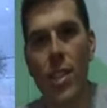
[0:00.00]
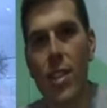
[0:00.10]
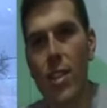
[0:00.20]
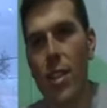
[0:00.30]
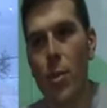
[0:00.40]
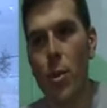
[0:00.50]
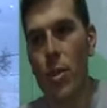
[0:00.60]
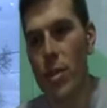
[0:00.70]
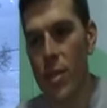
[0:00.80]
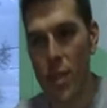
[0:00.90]
that
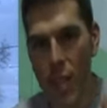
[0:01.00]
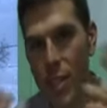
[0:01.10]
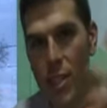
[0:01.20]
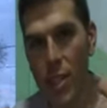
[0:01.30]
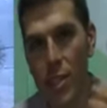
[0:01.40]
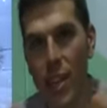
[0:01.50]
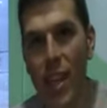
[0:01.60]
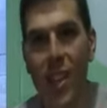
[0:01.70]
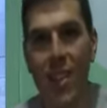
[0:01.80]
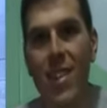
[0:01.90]
will leach into your
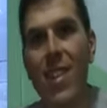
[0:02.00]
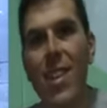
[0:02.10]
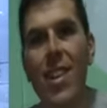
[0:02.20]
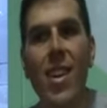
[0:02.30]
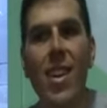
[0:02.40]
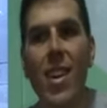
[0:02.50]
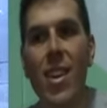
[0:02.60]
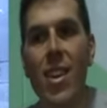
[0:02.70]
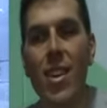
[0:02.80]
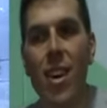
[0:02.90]
skin and
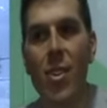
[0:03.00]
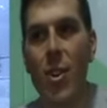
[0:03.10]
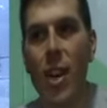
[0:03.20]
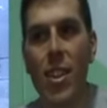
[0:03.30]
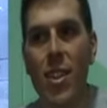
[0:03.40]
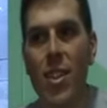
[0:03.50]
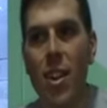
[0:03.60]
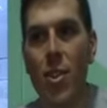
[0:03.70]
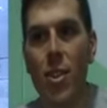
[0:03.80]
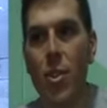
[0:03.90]
cause all kinds of
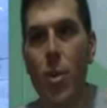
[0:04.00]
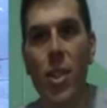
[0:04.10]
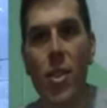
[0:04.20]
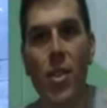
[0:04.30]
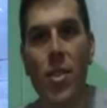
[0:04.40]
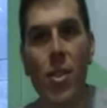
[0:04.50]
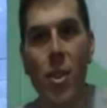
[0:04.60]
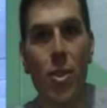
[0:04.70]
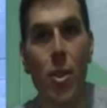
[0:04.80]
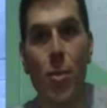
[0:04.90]
cell disruption
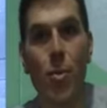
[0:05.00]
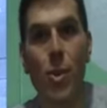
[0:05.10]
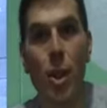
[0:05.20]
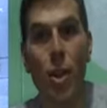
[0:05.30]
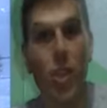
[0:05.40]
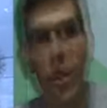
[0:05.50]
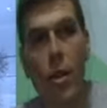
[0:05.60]
or some junk.